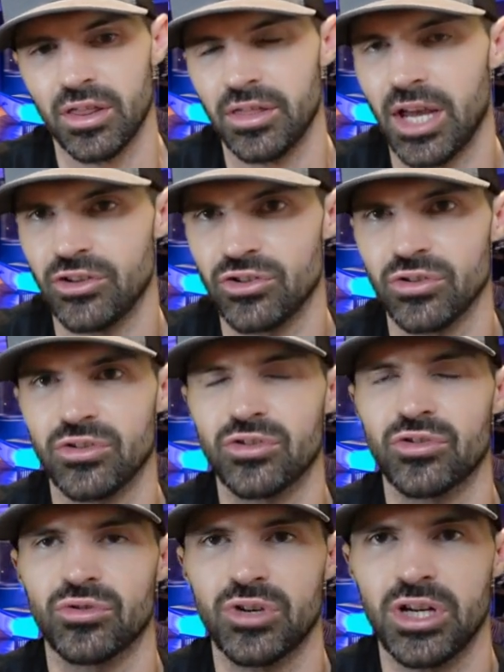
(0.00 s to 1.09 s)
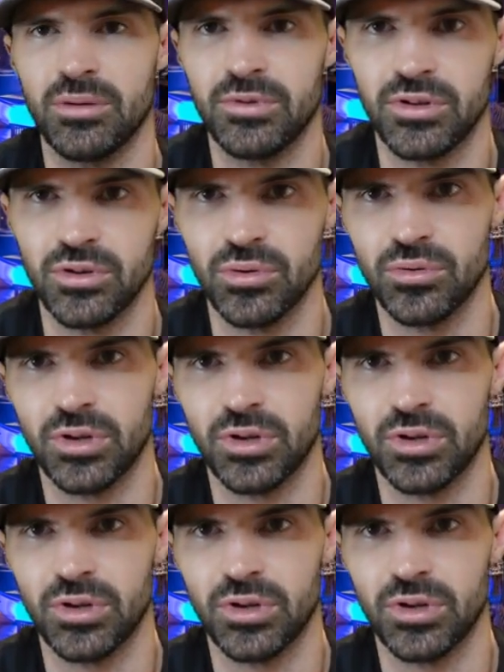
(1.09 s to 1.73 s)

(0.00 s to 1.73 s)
that should scream to you